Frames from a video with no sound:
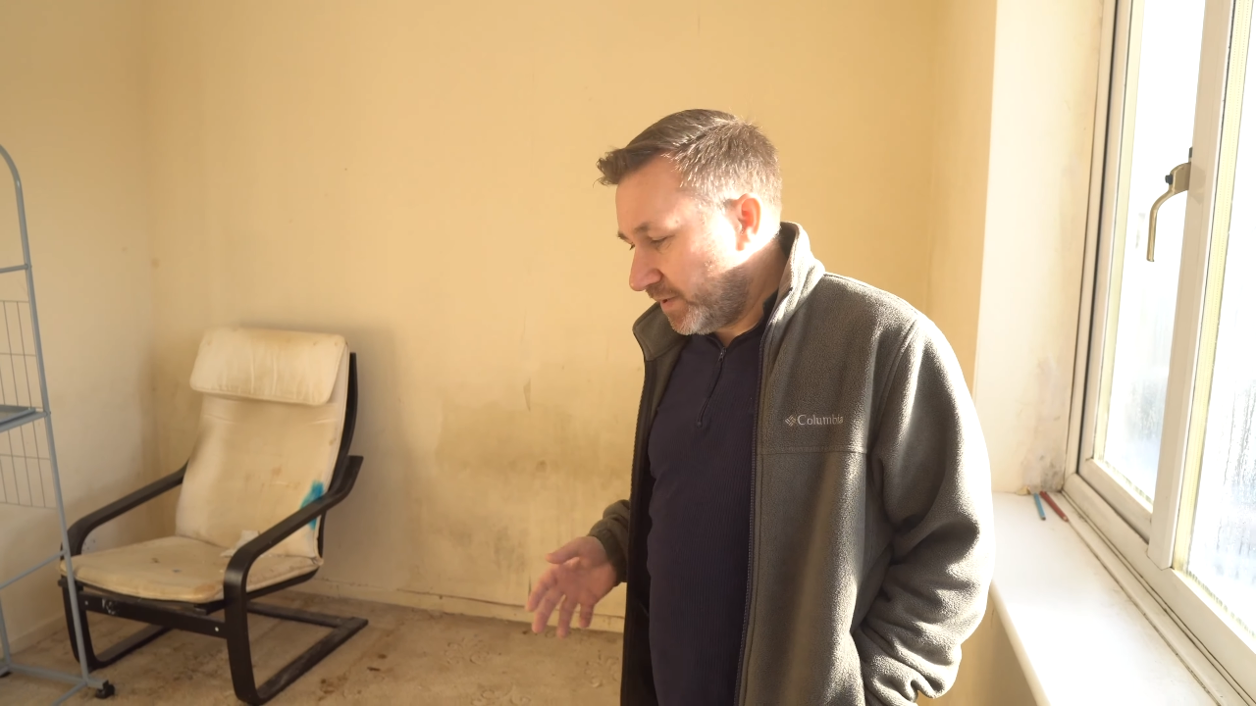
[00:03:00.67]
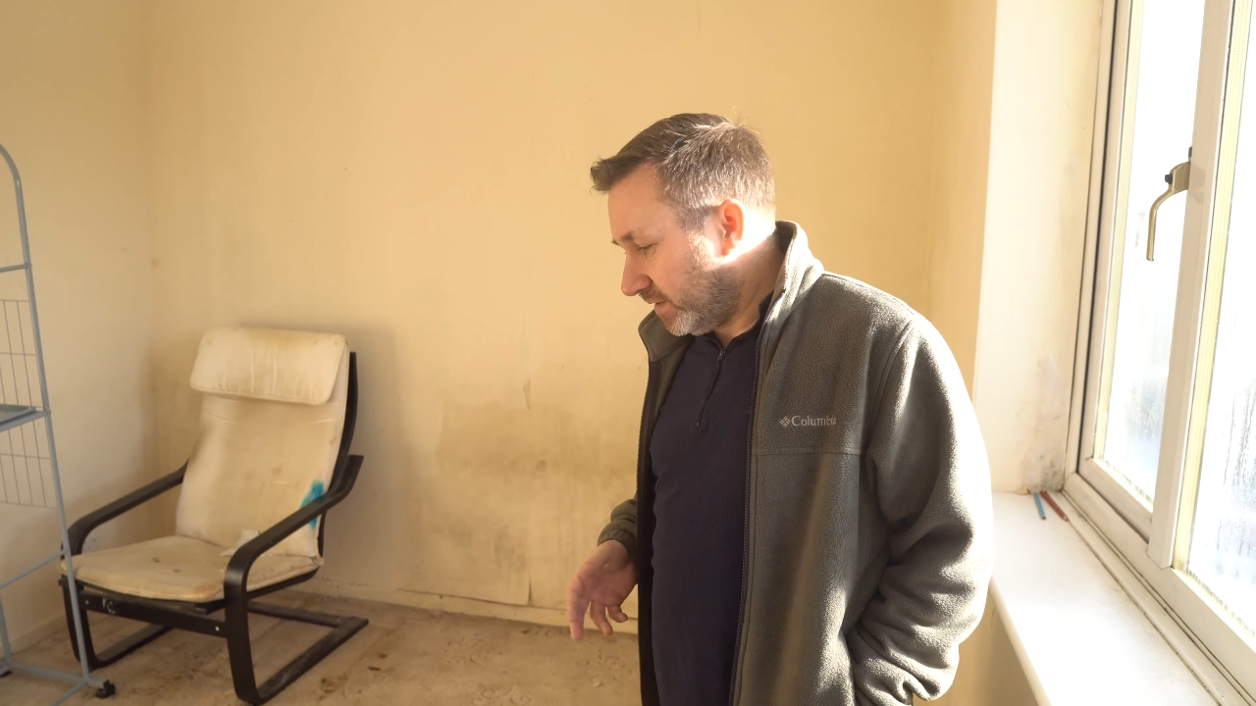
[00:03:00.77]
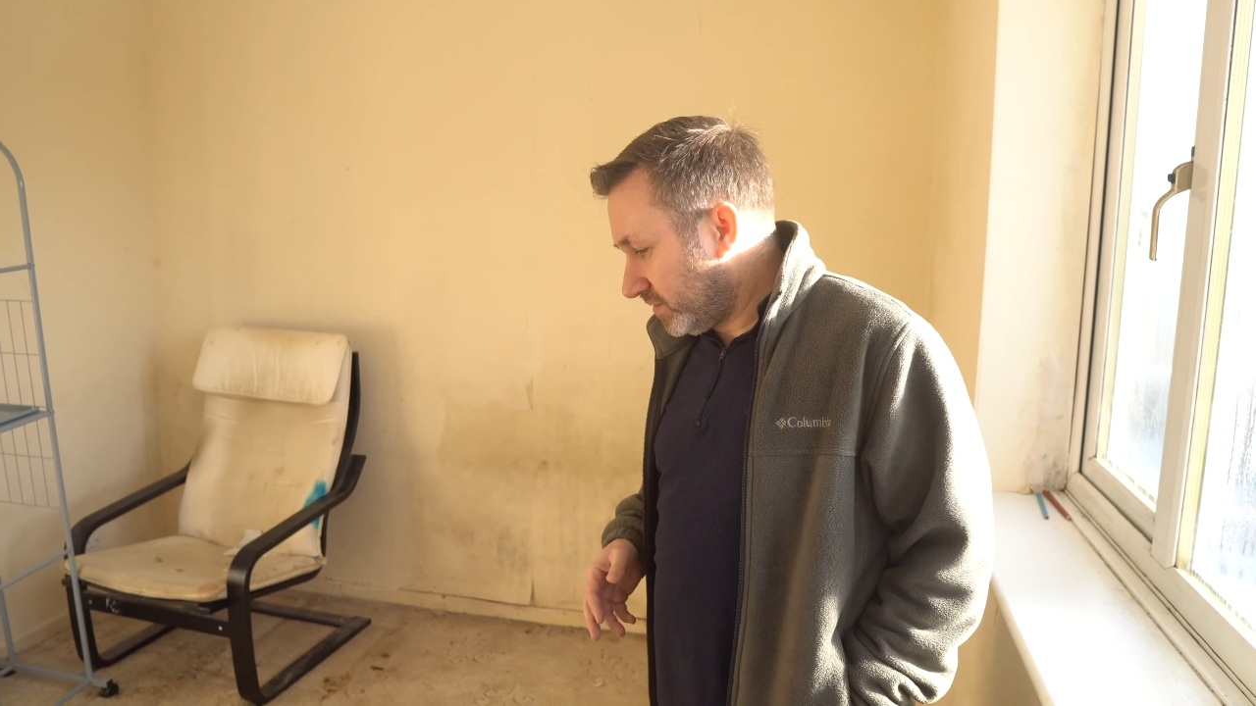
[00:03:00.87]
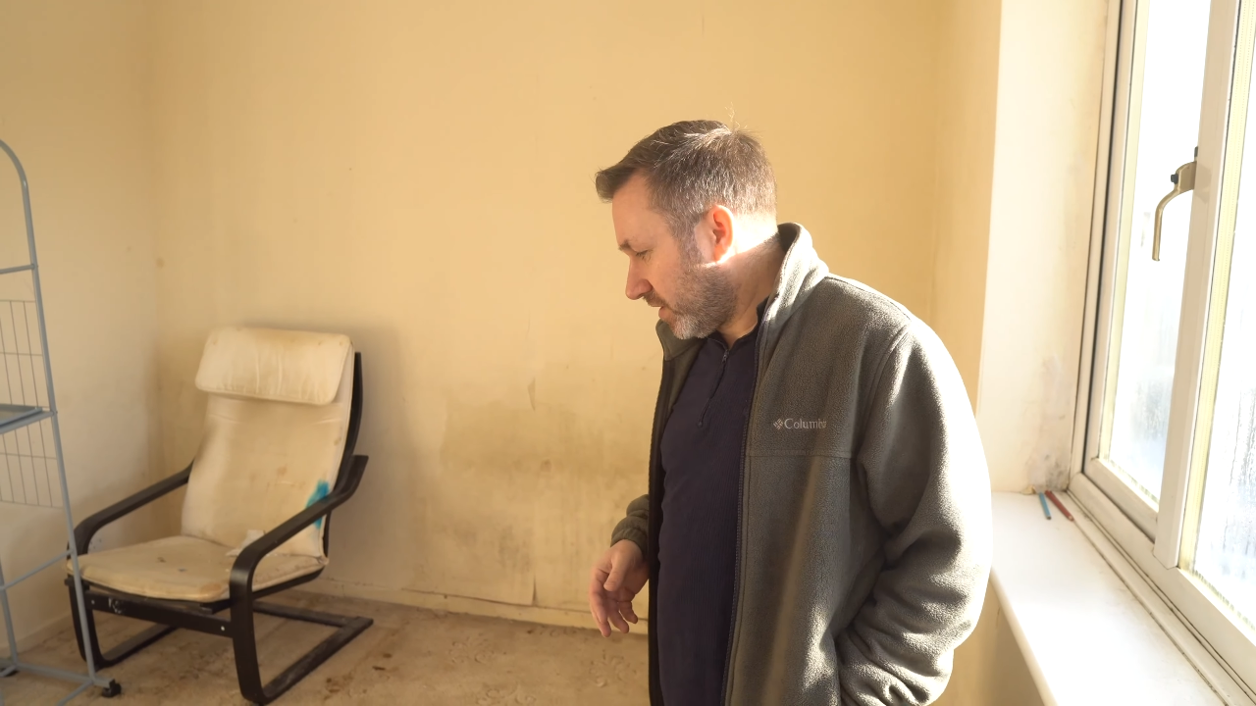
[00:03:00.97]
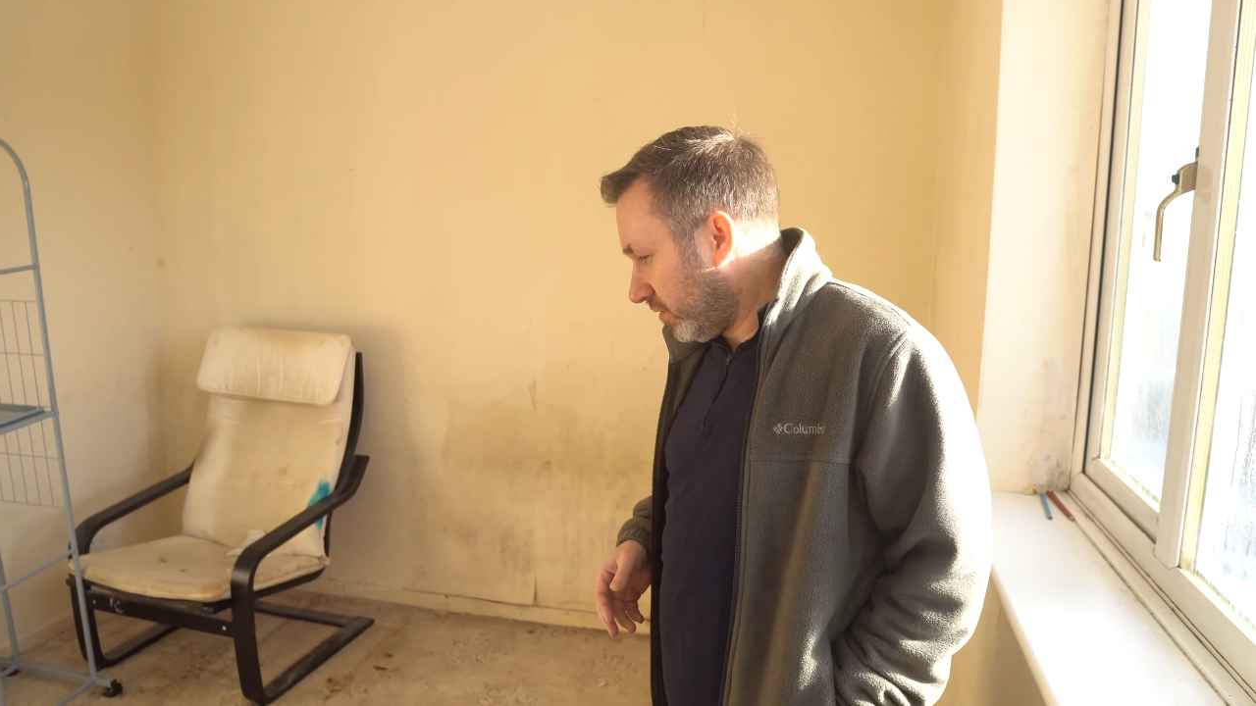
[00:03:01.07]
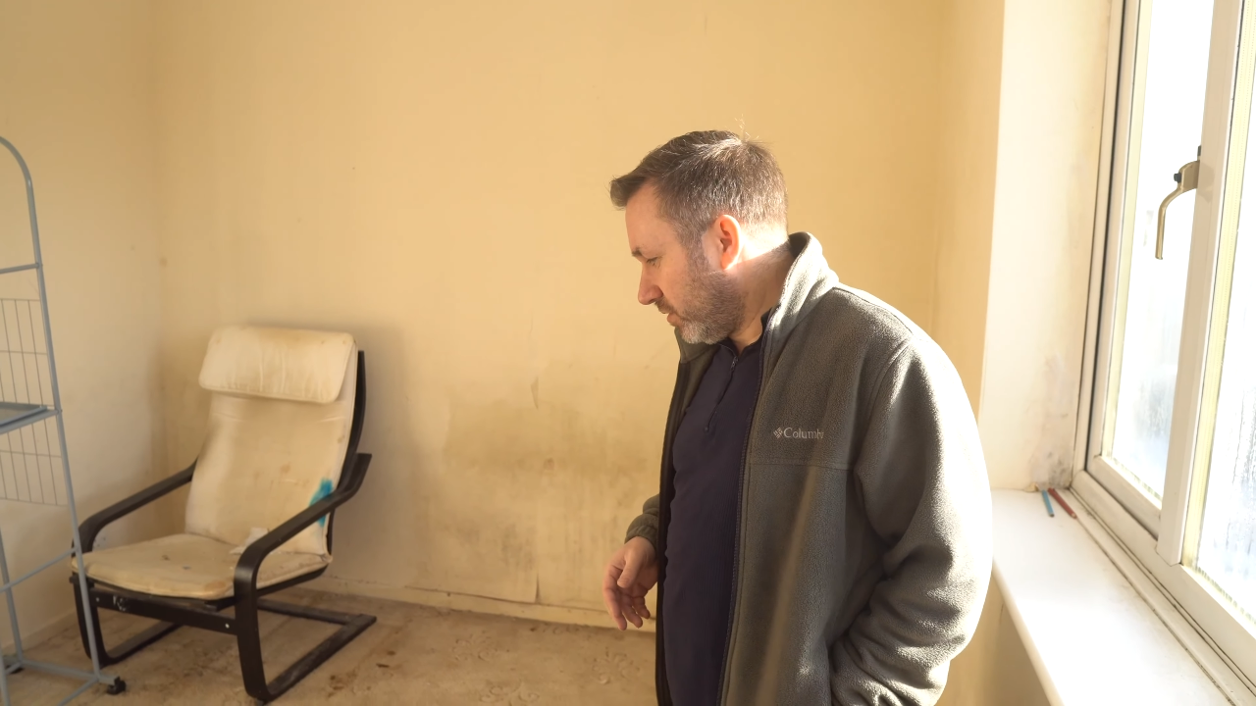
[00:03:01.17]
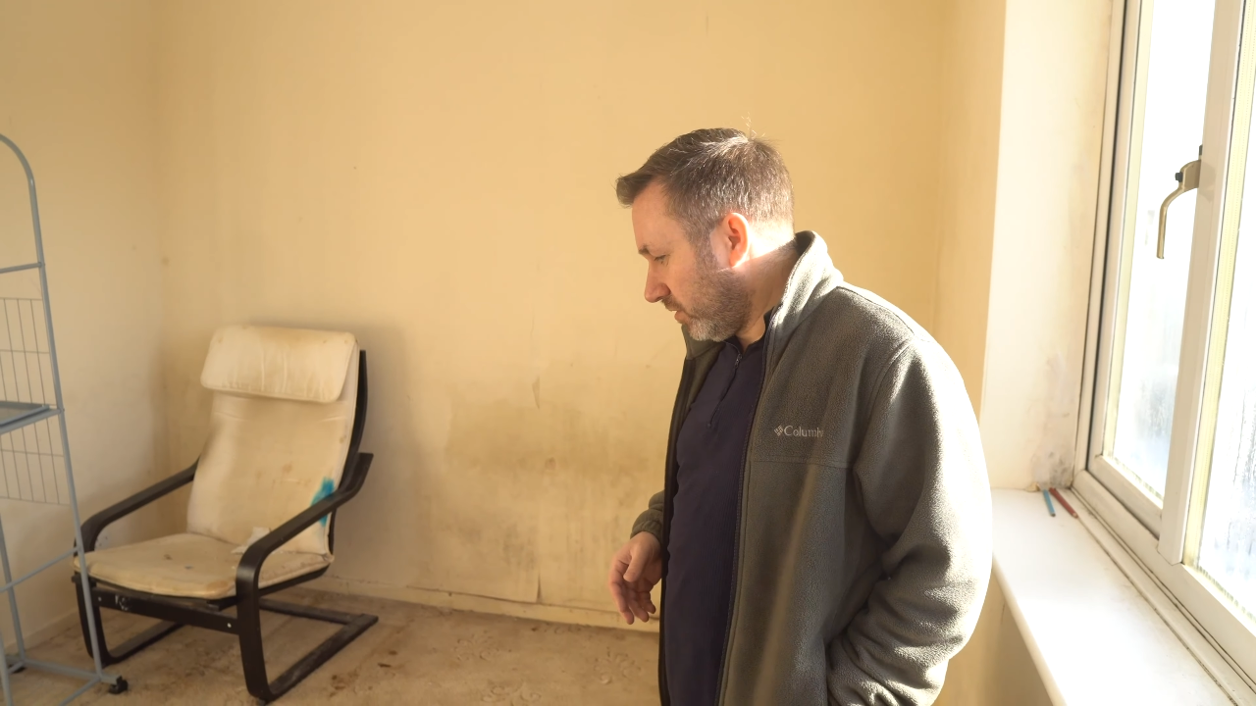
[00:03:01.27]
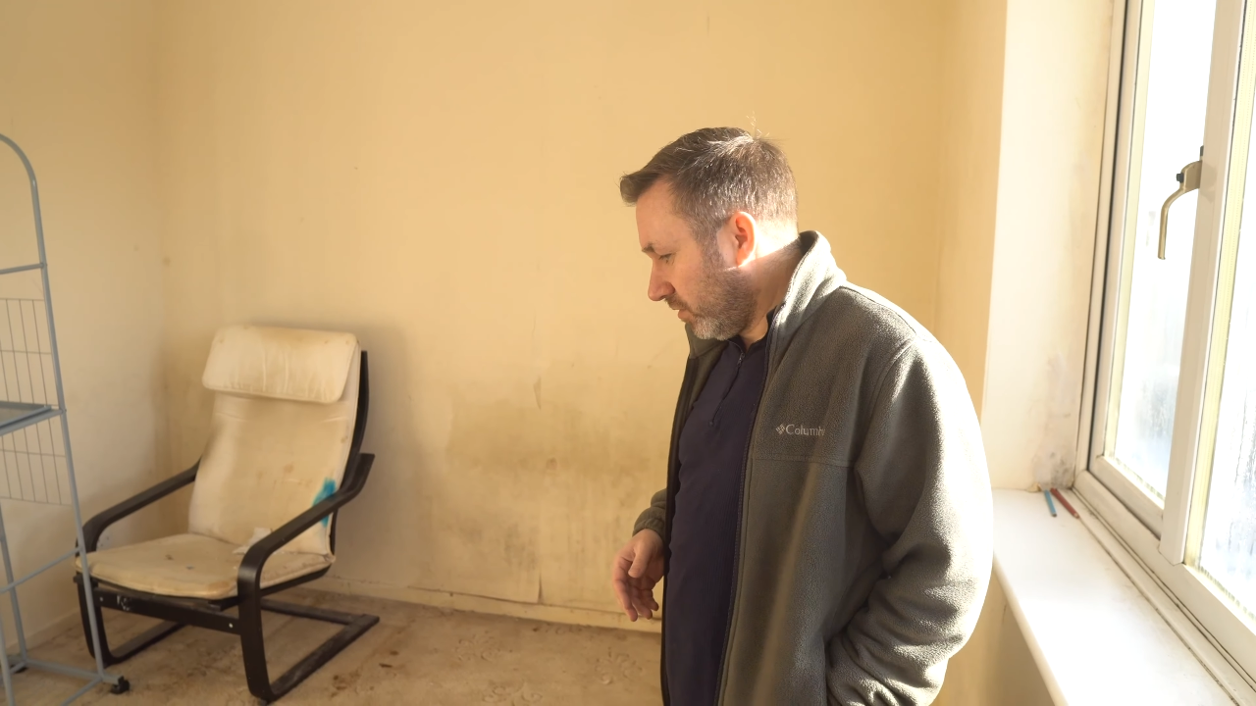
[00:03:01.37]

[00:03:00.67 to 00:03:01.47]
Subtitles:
it, so